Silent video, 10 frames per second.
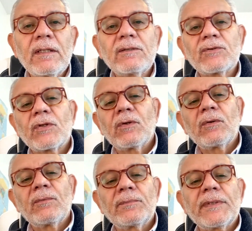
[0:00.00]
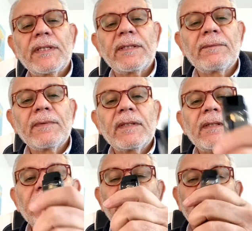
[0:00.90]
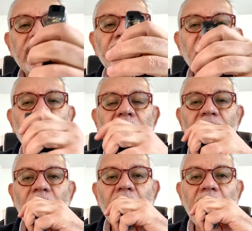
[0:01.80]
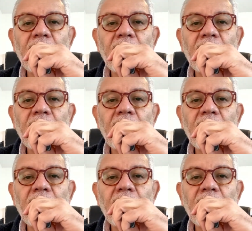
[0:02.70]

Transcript: So yeah, let's give it another try.